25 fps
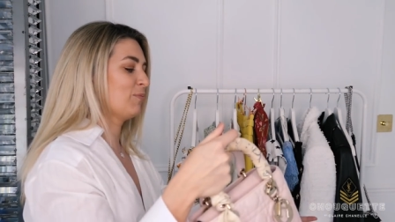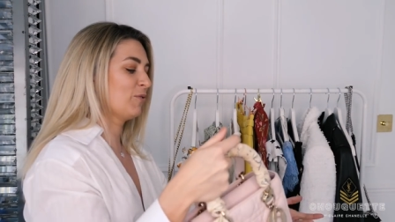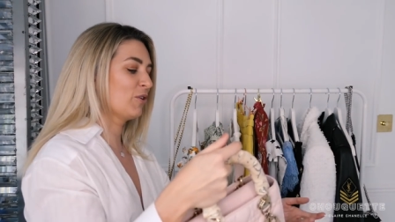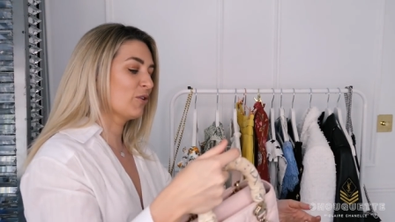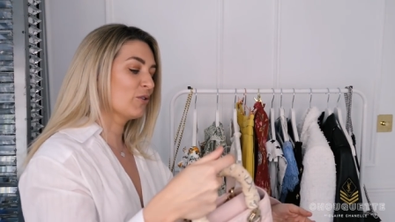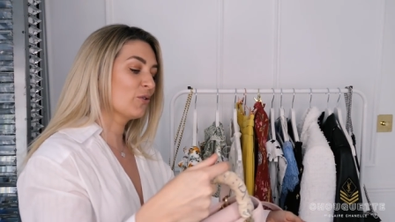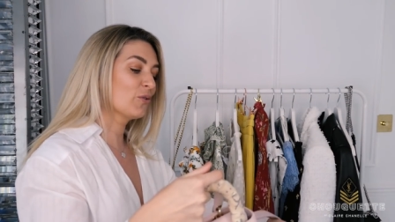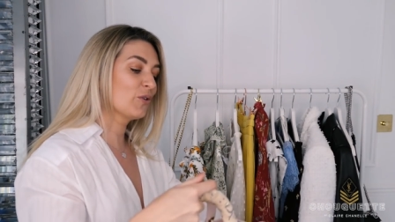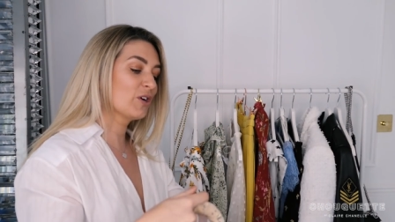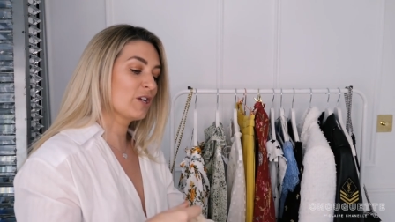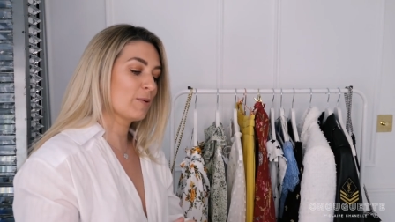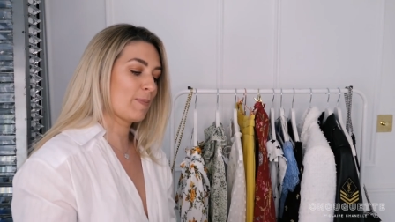I'm
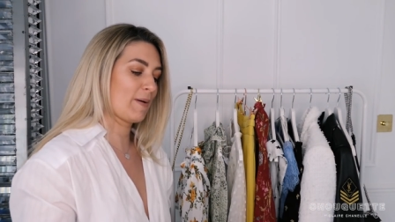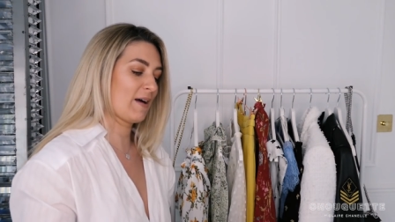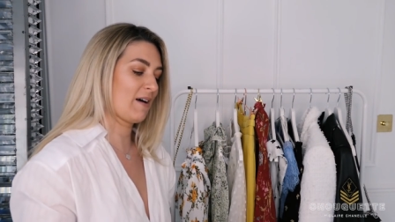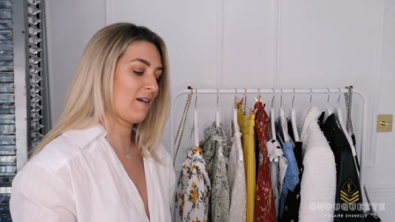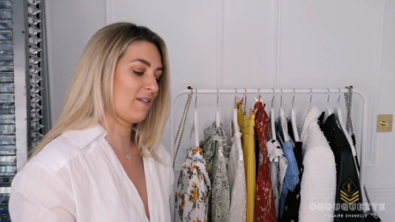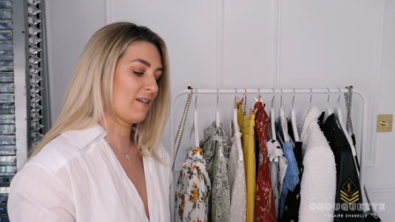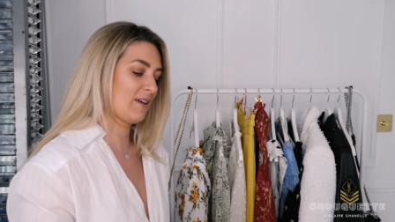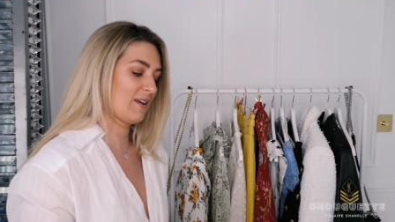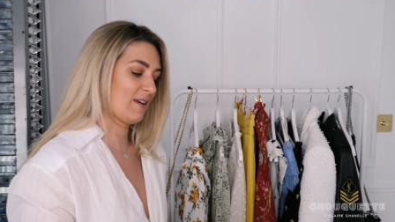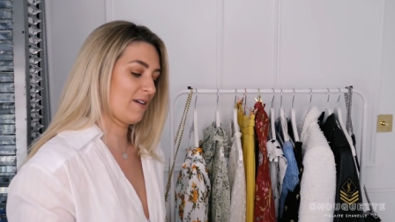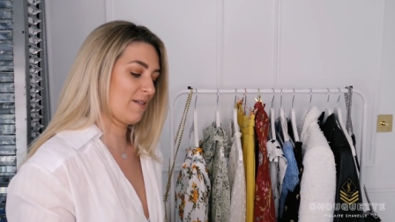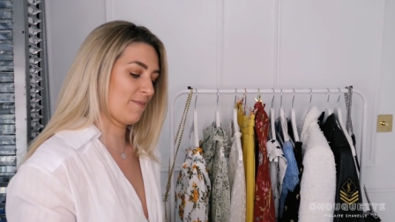not annoyed
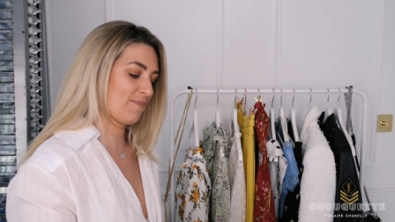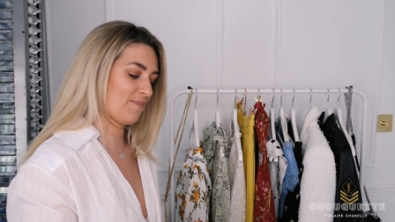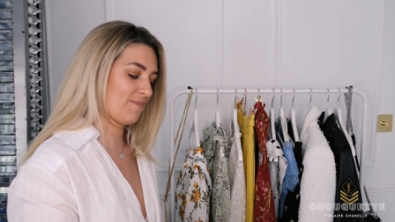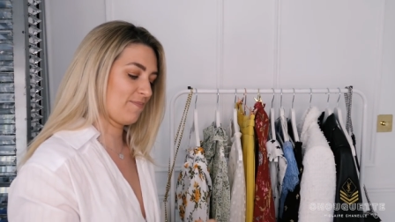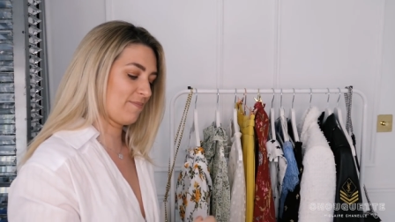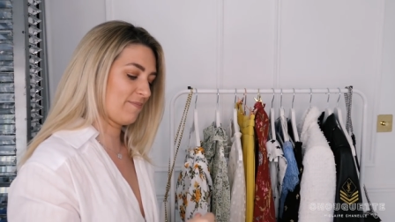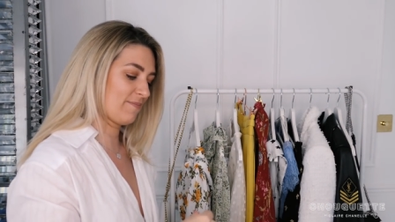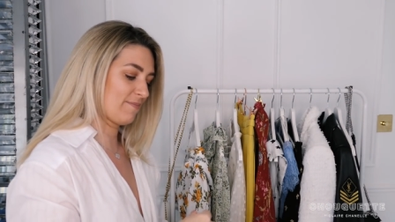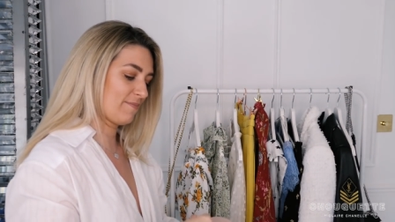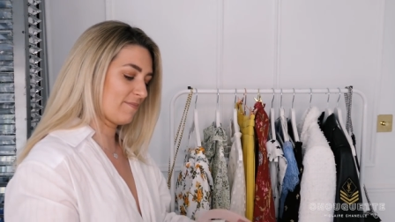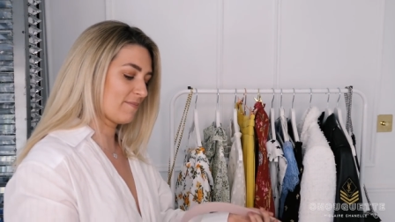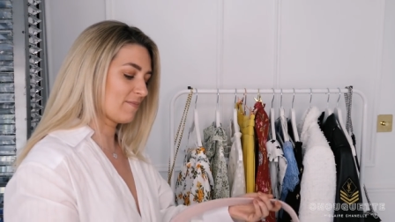about it.
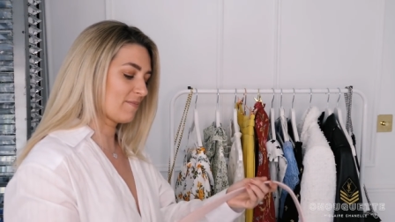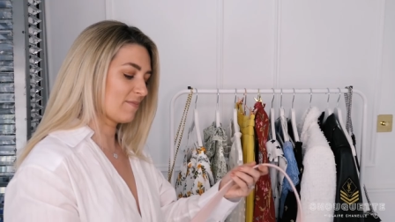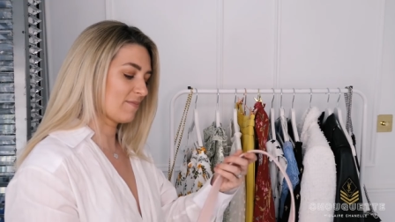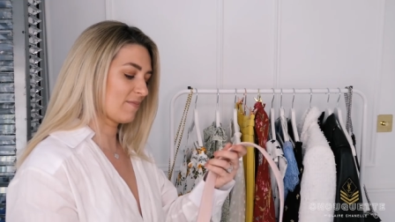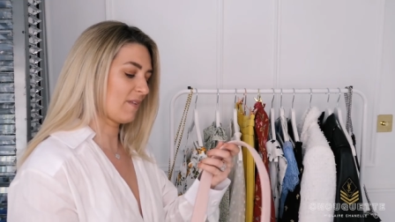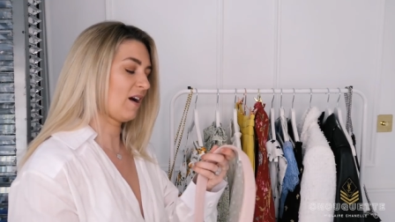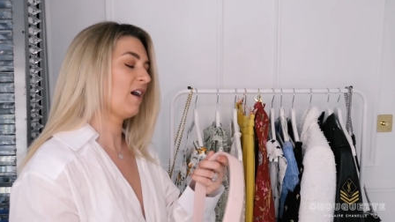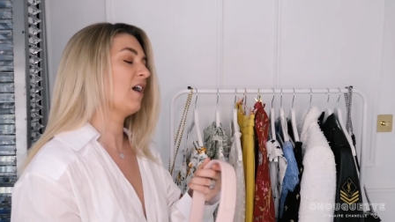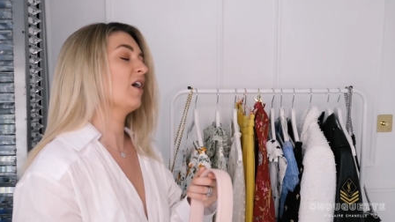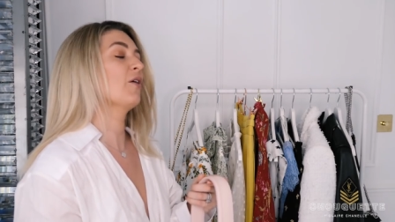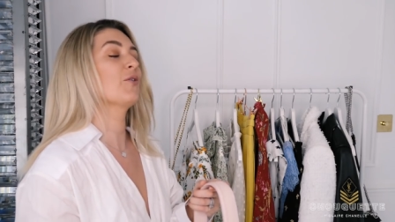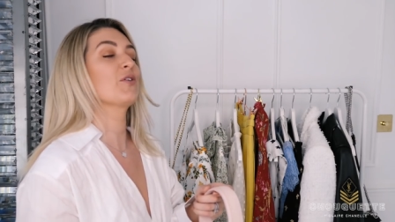
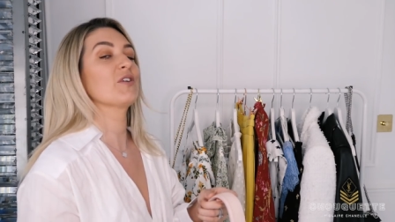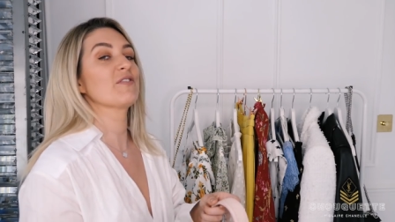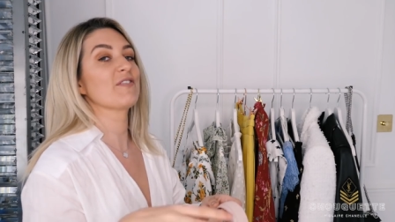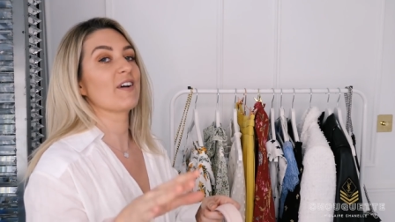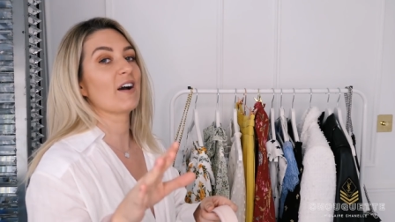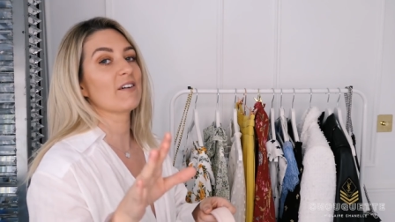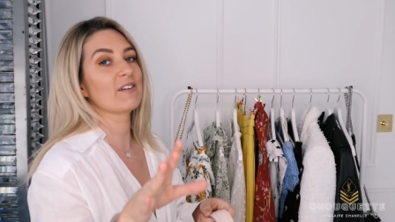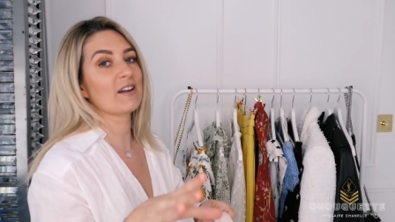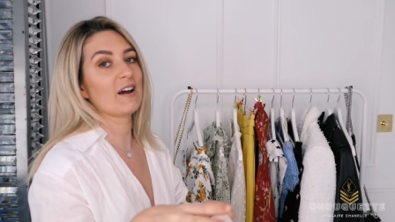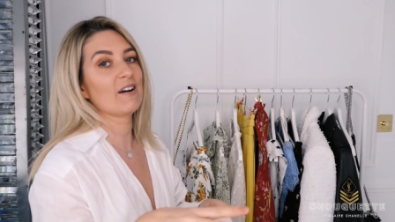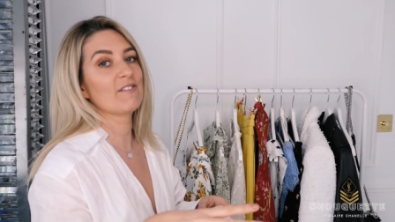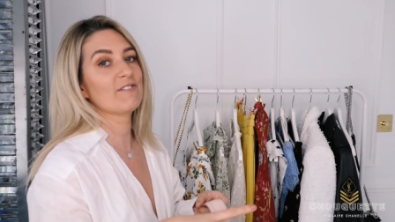I only
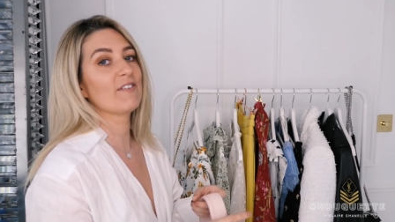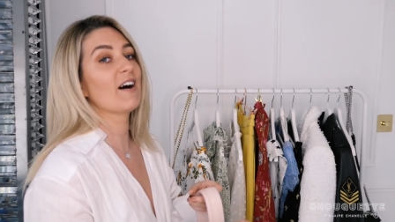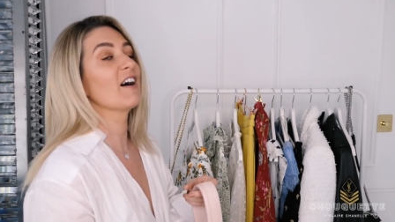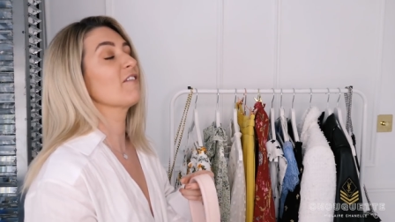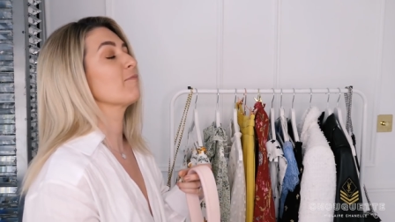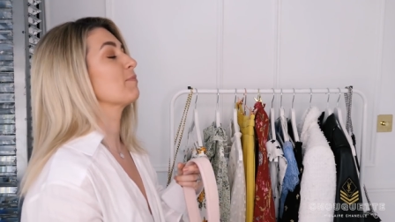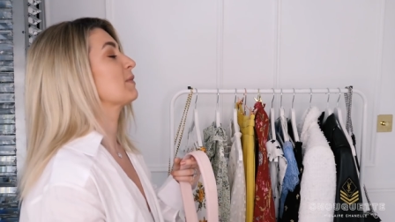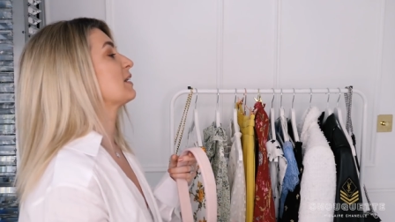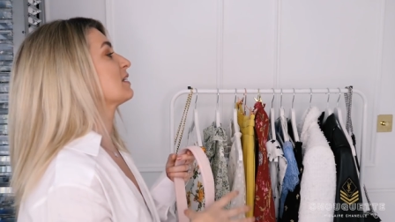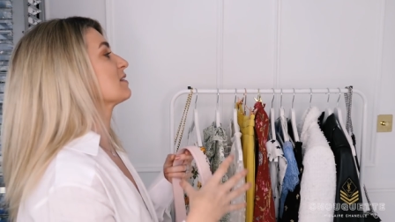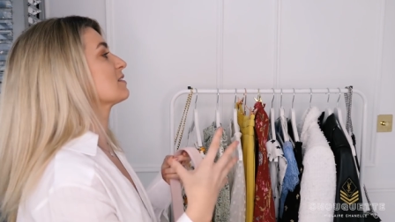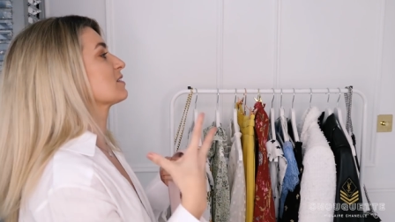found out
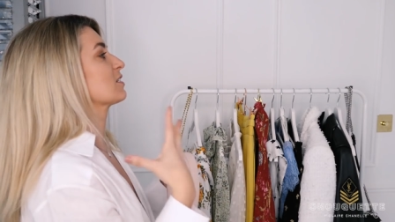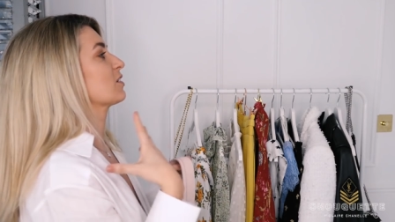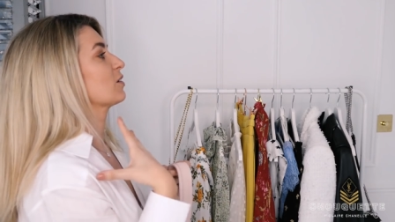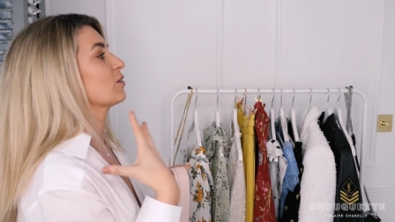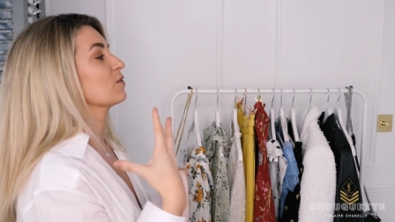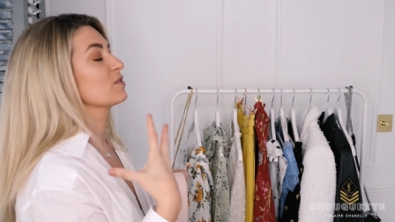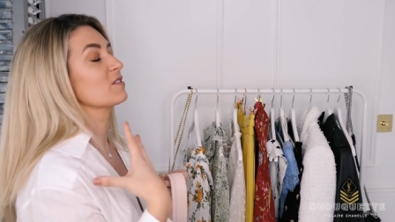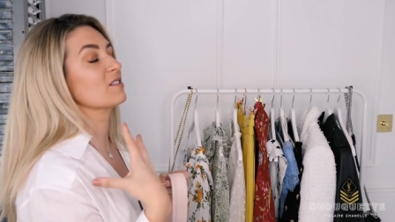five minutes ago,